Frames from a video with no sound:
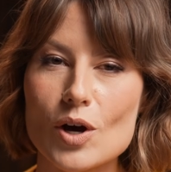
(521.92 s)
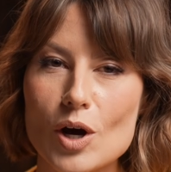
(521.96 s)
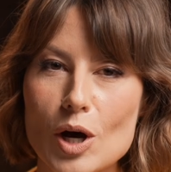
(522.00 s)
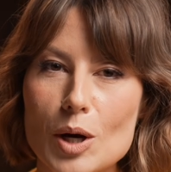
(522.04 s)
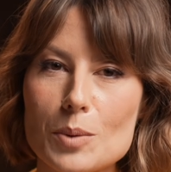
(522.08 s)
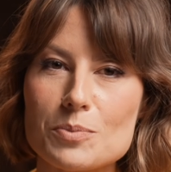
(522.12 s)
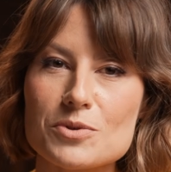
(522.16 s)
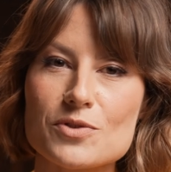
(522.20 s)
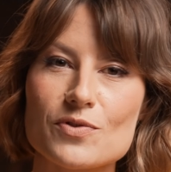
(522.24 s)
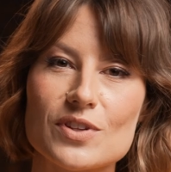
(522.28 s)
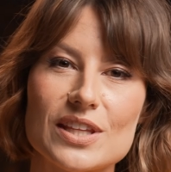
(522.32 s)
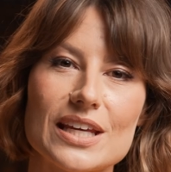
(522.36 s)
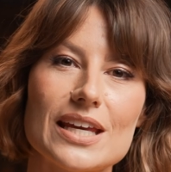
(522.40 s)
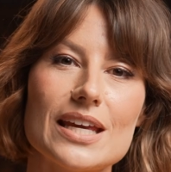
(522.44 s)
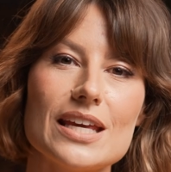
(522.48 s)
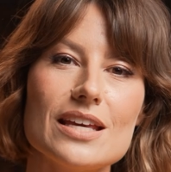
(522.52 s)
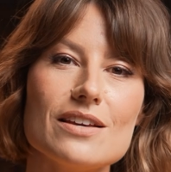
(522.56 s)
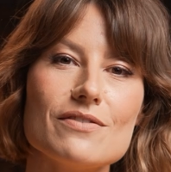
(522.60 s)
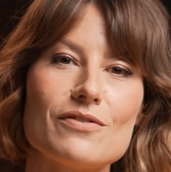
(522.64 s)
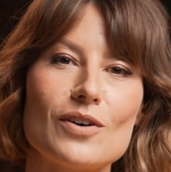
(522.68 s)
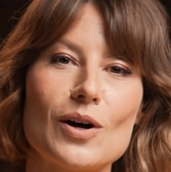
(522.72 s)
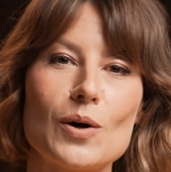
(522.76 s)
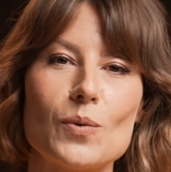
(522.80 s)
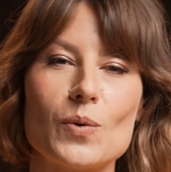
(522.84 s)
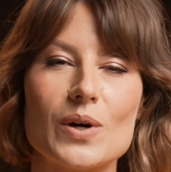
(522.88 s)
opt for the
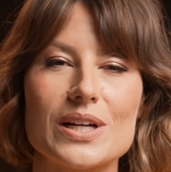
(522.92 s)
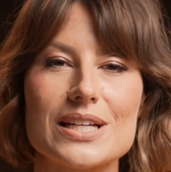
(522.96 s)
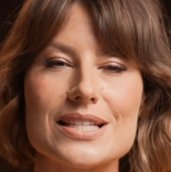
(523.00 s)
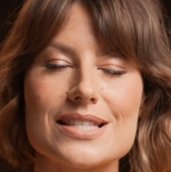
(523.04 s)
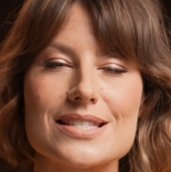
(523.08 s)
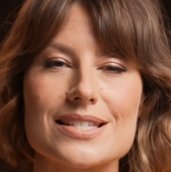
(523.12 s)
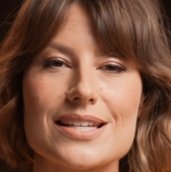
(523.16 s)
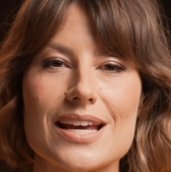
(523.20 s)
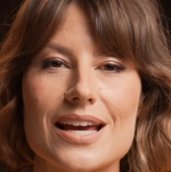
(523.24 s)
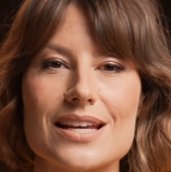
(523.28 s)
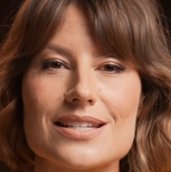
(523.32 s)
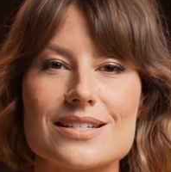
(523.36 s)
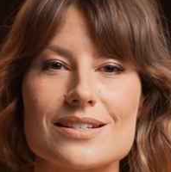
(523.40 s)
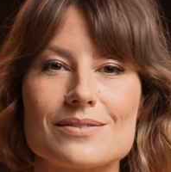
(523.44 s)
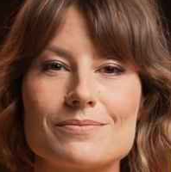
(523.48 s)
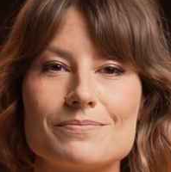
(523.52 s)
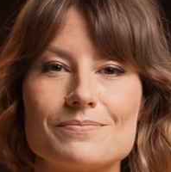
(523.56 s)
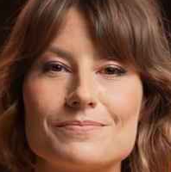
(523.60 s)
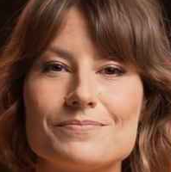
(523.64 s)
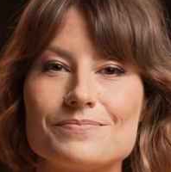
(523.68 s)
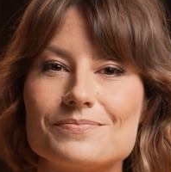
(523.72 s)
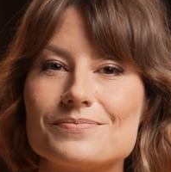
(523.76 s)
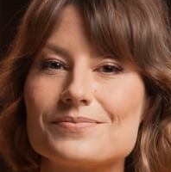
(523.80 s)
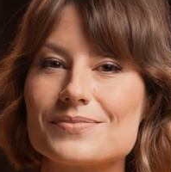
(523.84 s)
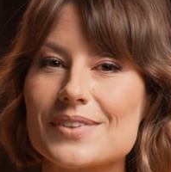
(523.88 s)
e-file one instead.
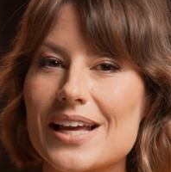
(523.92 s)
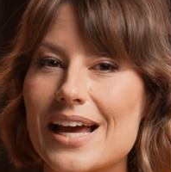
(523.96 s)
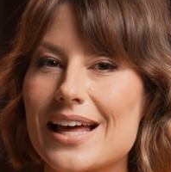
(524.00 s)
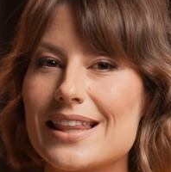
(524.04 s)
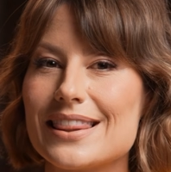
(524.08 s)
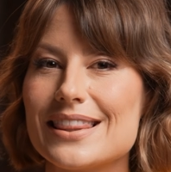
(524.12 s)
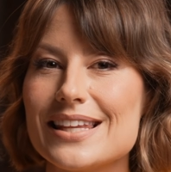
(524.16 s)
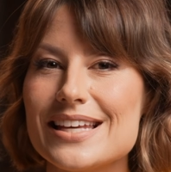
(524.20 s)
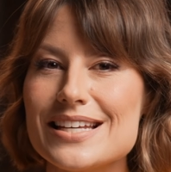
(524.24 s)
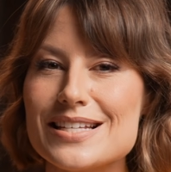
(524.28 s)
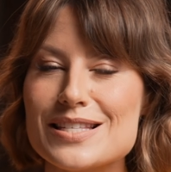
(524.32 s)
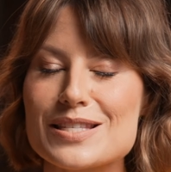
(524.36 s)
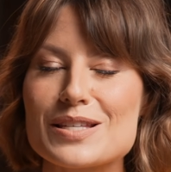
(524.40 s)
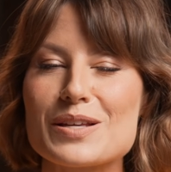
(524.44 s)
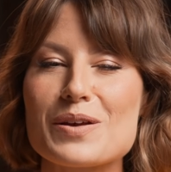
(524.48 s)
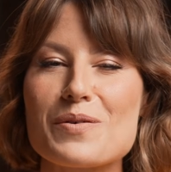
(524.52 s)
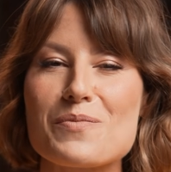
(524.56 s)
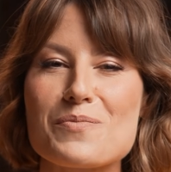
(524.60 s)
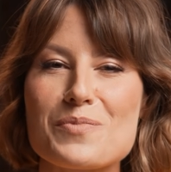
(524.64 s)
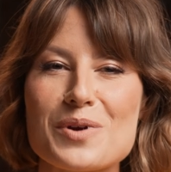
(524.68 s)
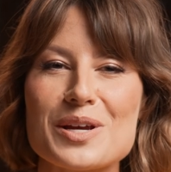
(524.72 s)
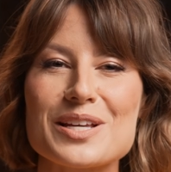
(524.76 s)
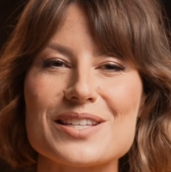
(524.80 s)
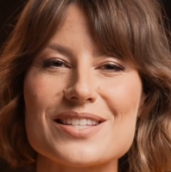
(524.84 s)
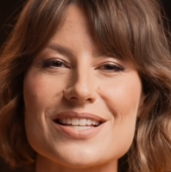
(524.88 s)
And this
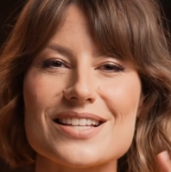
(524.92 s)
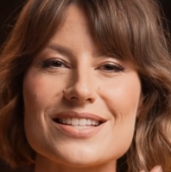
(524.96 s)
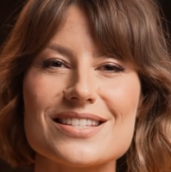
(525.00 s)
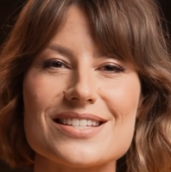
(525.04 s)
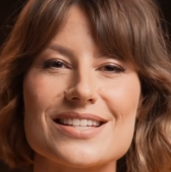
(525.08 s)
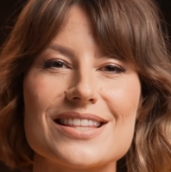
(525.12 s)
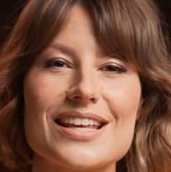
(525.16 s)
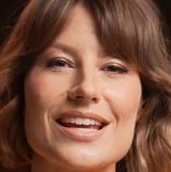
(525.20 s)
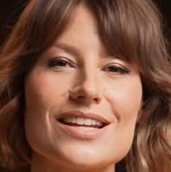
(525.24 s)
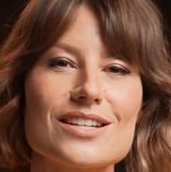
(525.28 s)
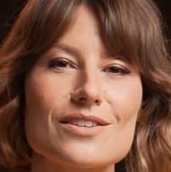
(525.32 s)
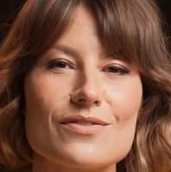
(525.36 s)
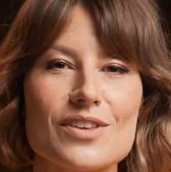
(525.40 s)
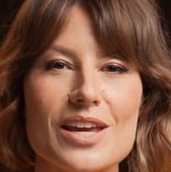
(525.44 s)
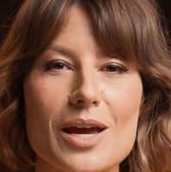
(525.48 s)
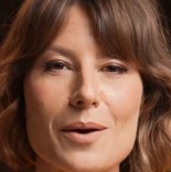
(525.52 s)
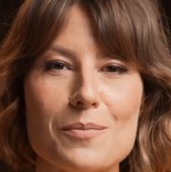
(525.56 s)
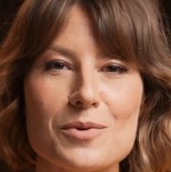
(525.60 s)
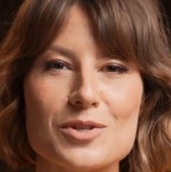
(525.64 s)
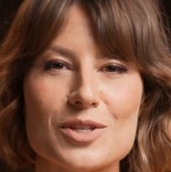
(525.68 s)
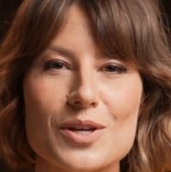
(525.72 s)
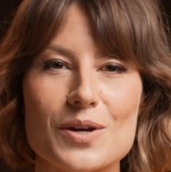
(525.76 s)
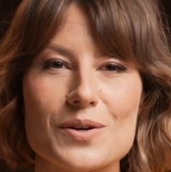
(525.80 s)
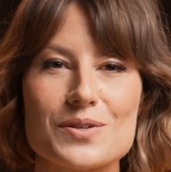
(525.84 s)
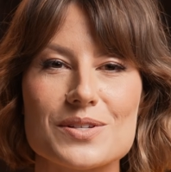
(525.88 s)
brings us to the end of the
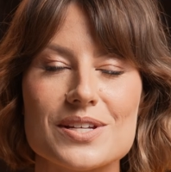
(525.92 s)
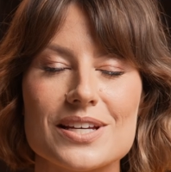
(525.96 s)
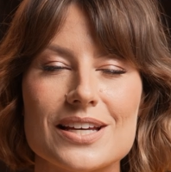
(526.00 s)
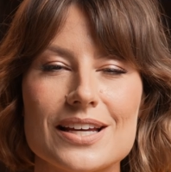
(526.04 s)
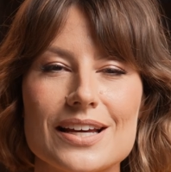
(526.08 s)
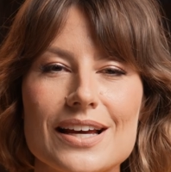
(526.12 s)
episode.